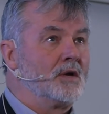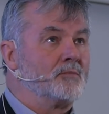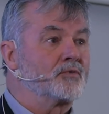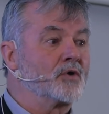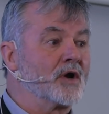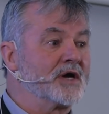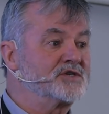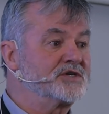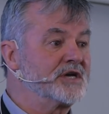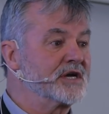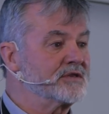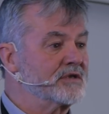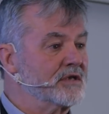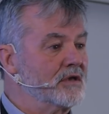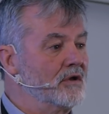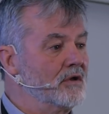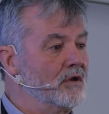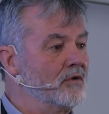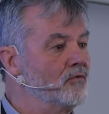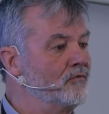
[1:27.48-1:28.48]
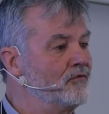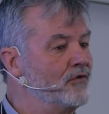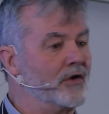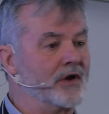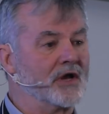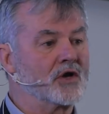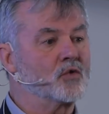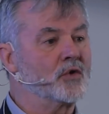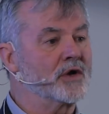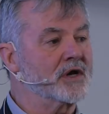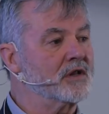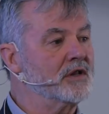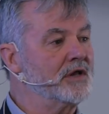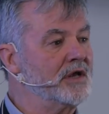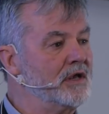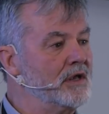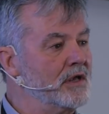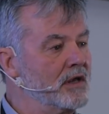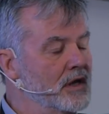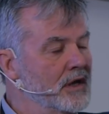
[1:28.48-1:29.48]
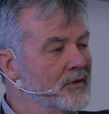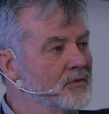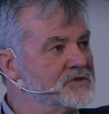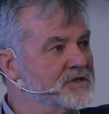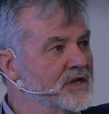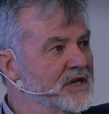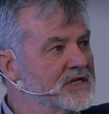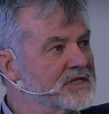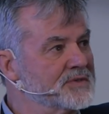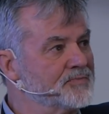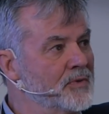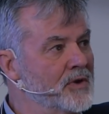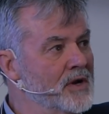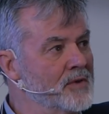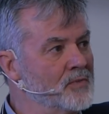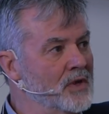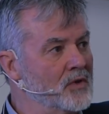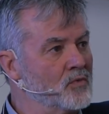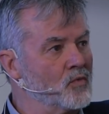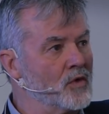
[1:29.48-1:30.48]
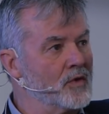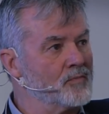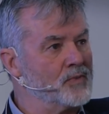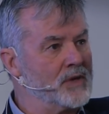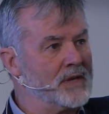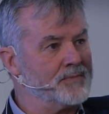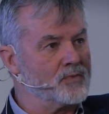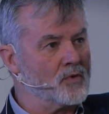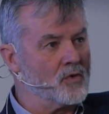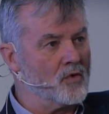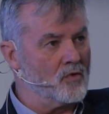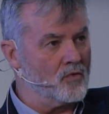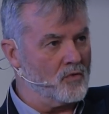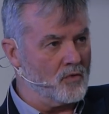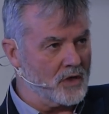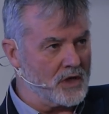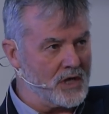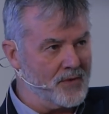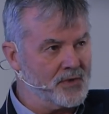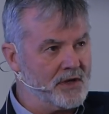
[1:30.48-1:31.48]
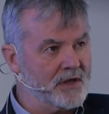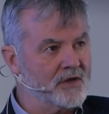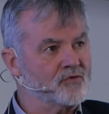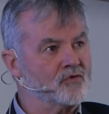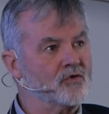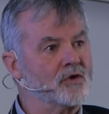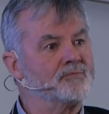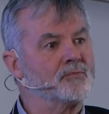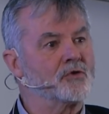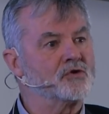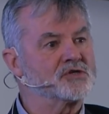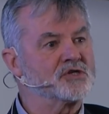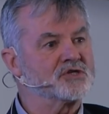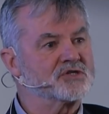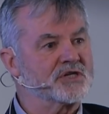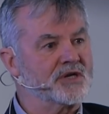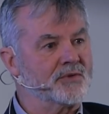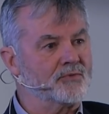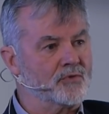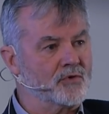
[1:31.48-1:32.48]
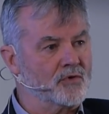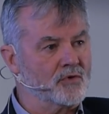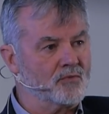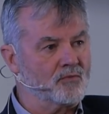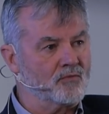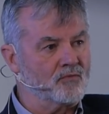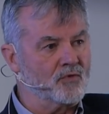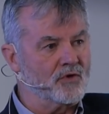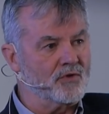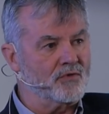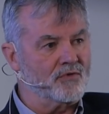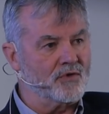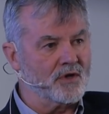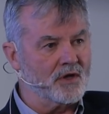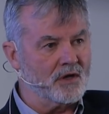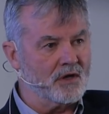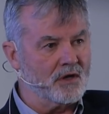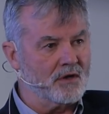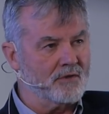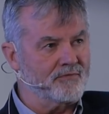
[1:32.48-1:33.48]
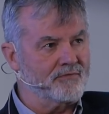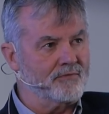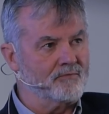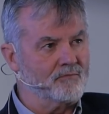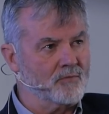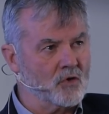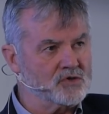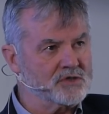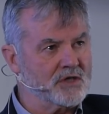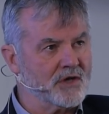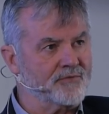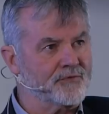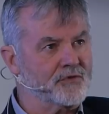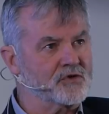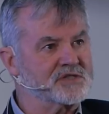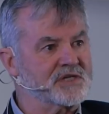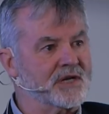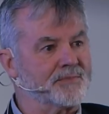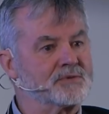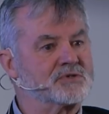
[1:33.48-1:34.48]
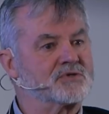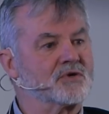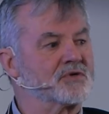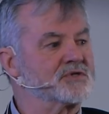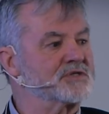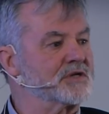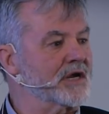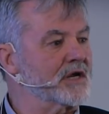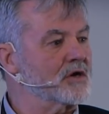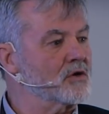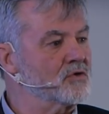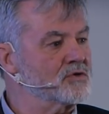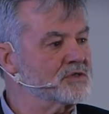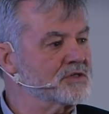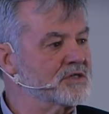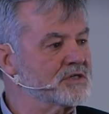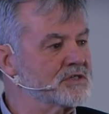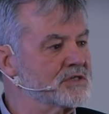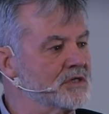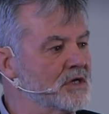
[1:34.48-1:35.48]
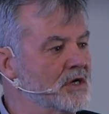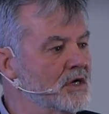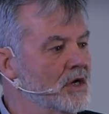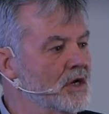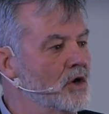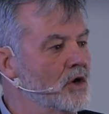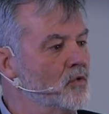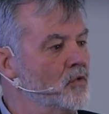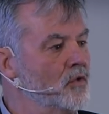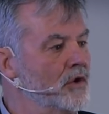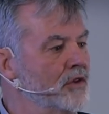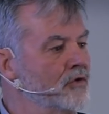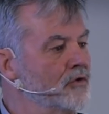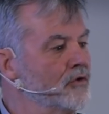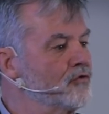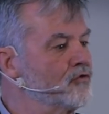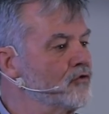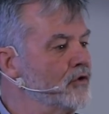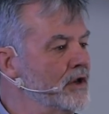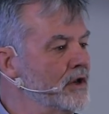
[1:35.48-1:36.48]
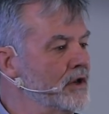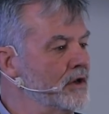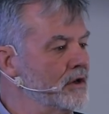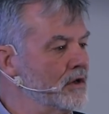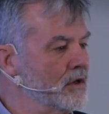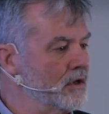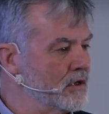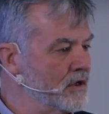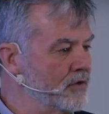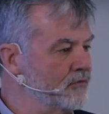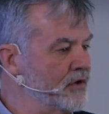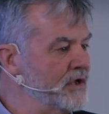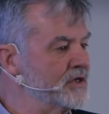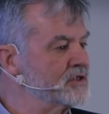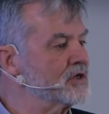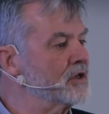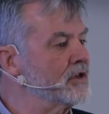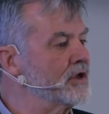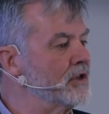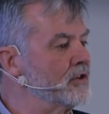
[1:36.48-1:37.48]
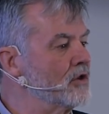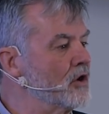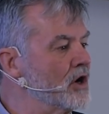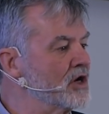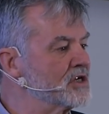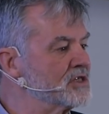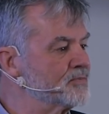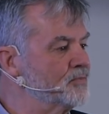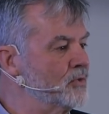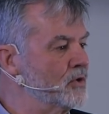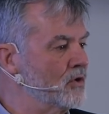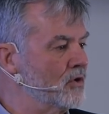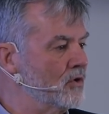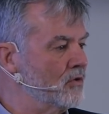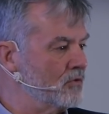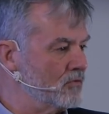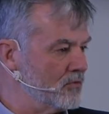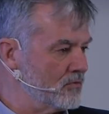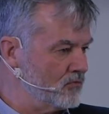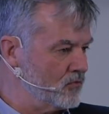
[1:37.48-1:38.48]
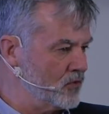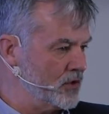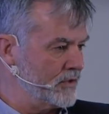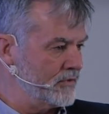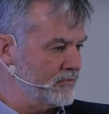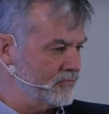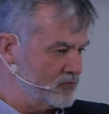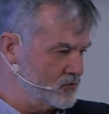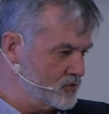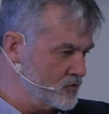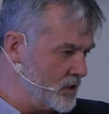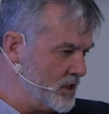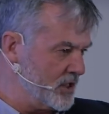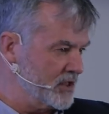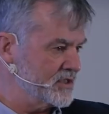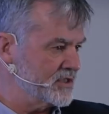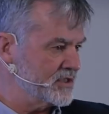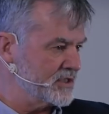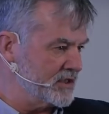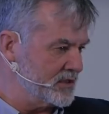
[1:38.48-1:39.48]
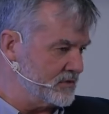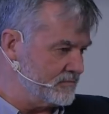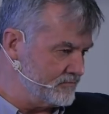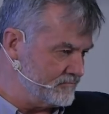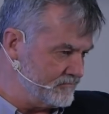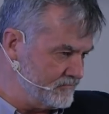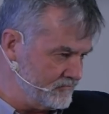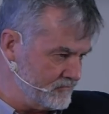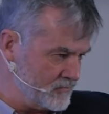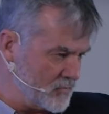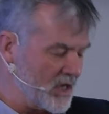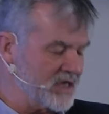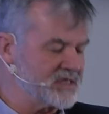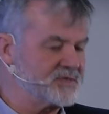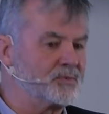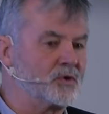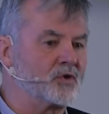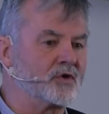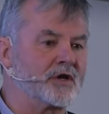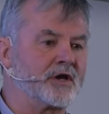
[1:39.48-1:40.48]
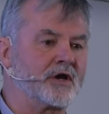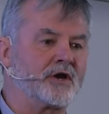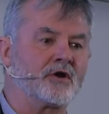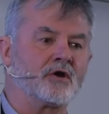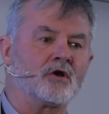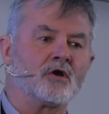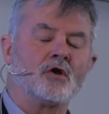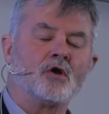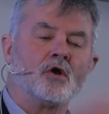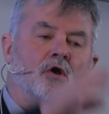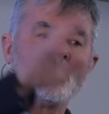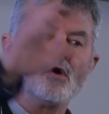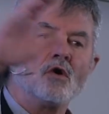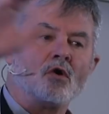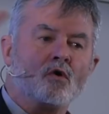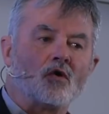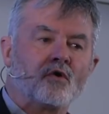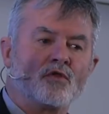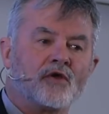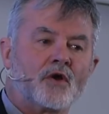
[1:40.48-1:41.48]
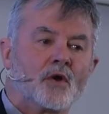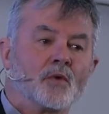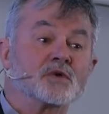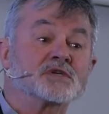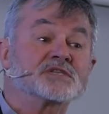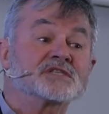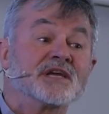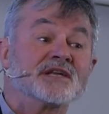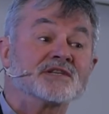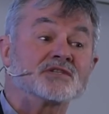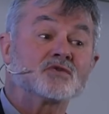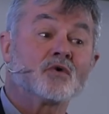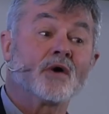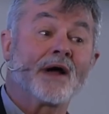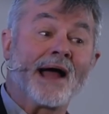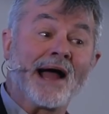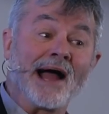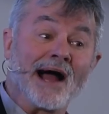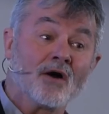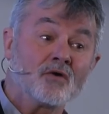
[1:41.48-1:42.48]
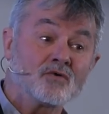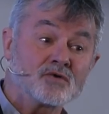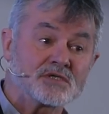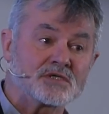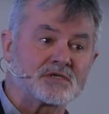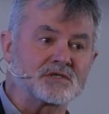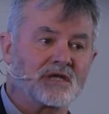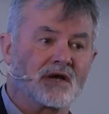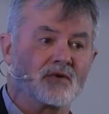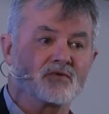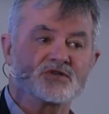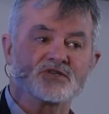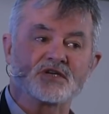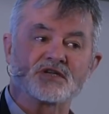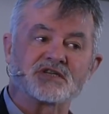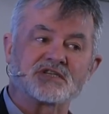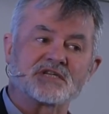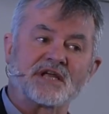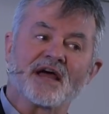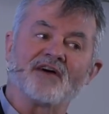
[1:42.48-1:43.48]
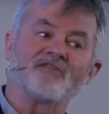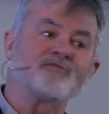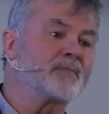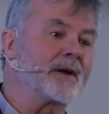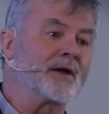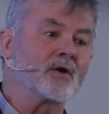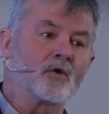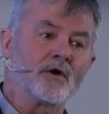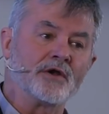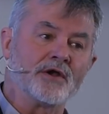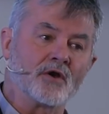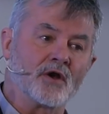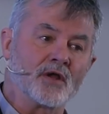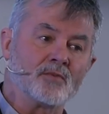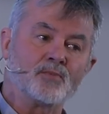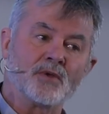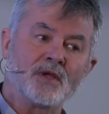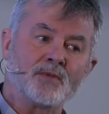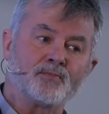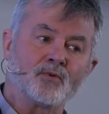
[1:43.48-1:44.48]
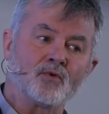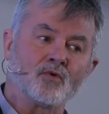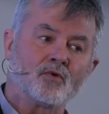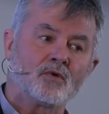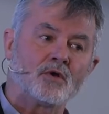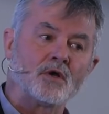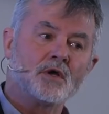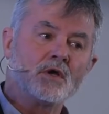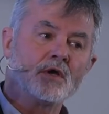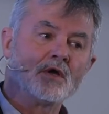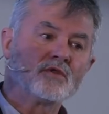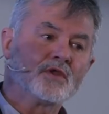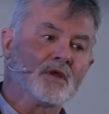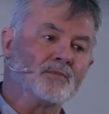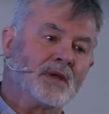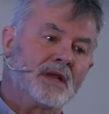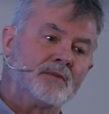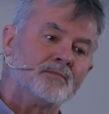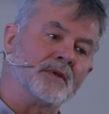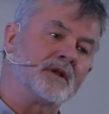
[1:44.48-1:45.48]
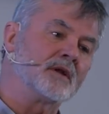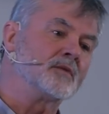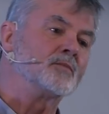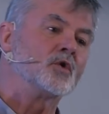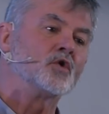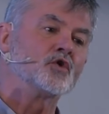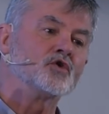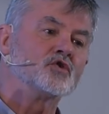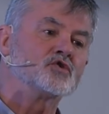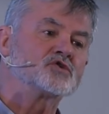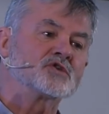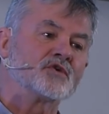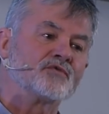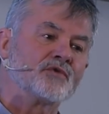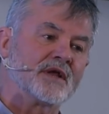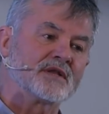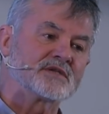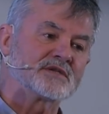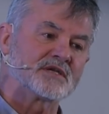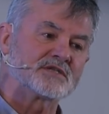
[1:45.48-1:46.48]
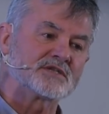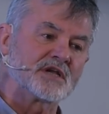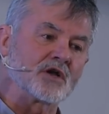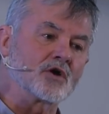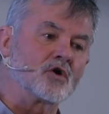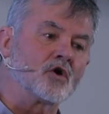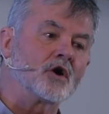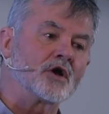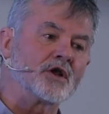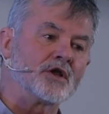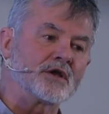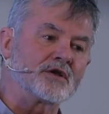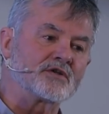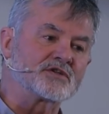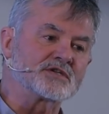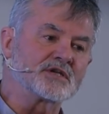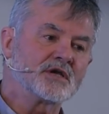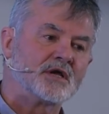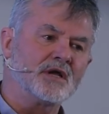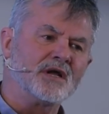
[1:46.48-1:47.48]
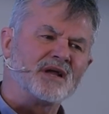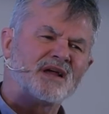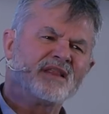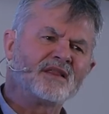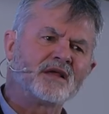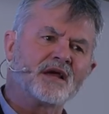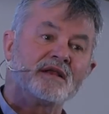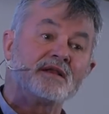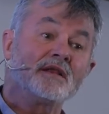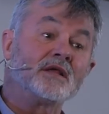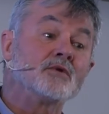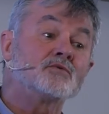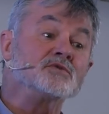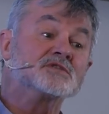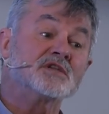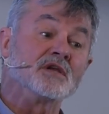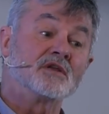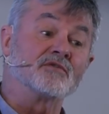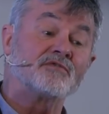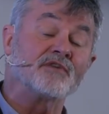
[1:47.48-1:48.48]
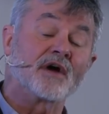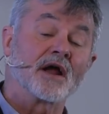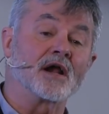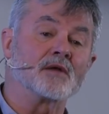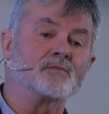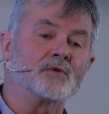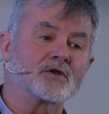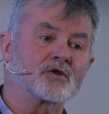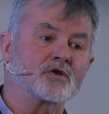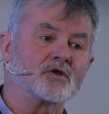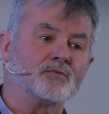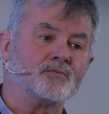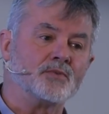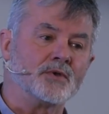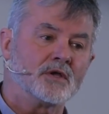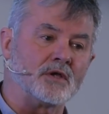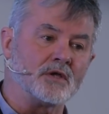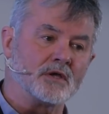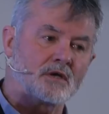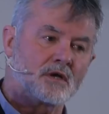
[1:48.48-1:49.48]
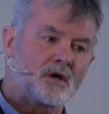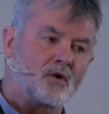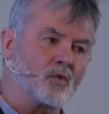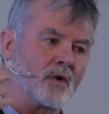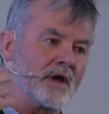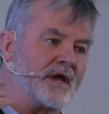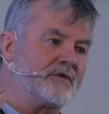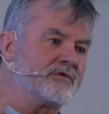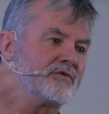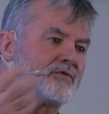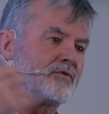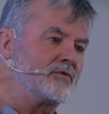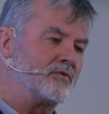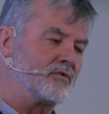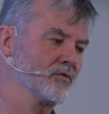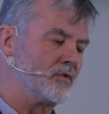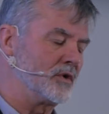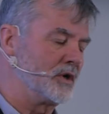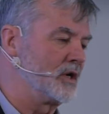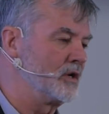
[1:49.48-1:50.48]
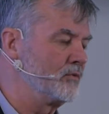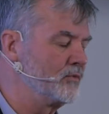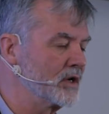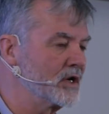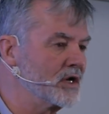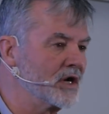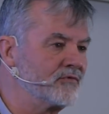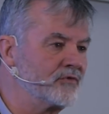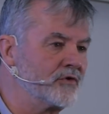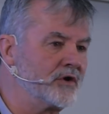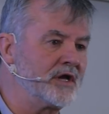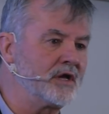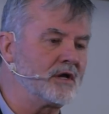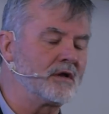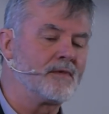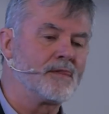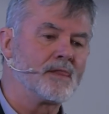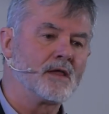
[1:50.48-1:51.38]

Project. Very quickly, it was an experiment where people coming into an emergency room with mostly a first episode of psychosis were either treated conventionally in the hospital with drugs and hospital care, or they were sent to a house that was just staffed by ordinary people. They made minimal use of antipsychotics, and the idea was the environment could be a way to recovery.